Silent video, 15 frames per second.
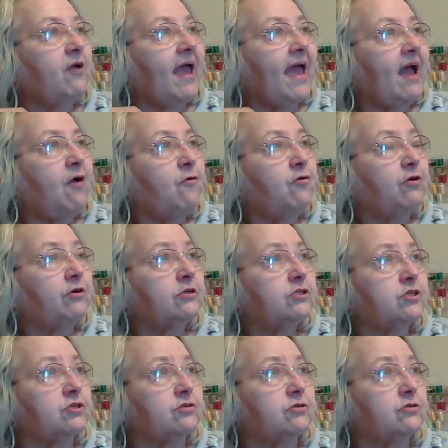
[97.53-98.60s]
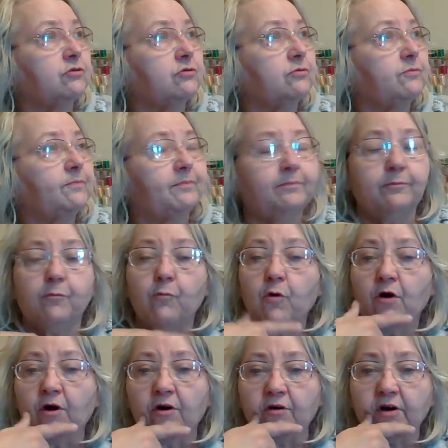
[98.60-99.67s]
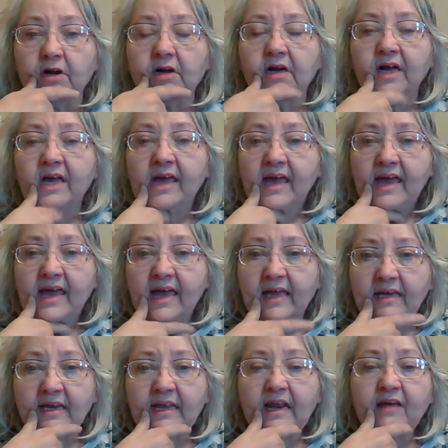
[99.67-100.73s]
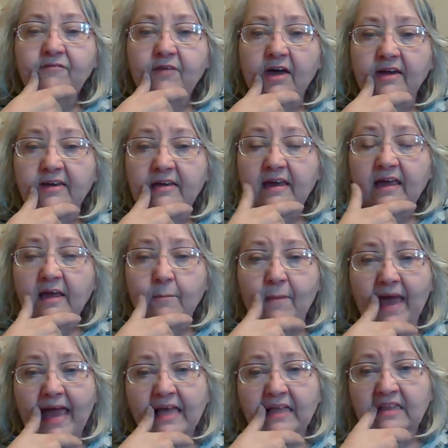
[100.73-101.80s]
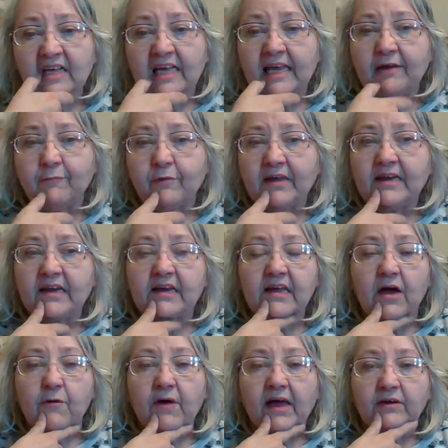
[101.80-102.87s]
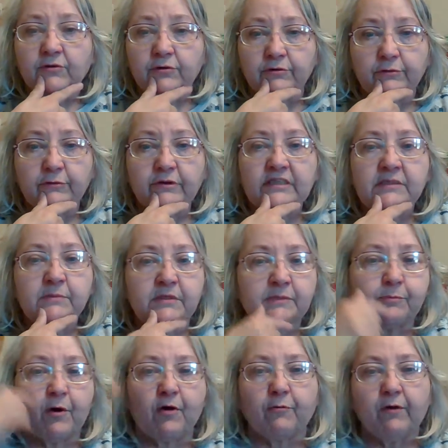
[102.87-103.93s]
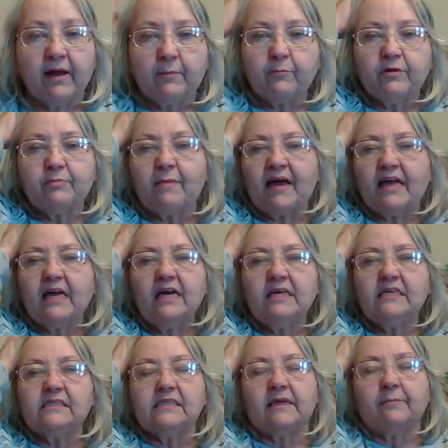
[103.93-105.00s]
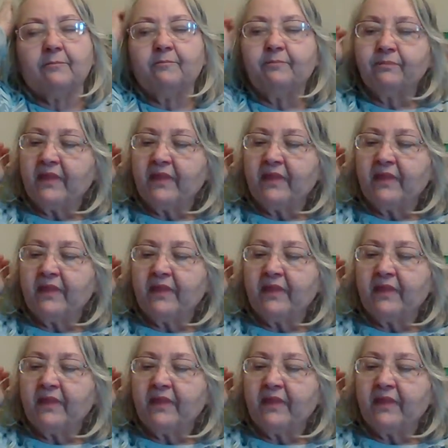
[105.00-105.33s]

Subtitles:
hour to work, and then I've got to take a bath and get ready to go out to a Christmas program with my cousin.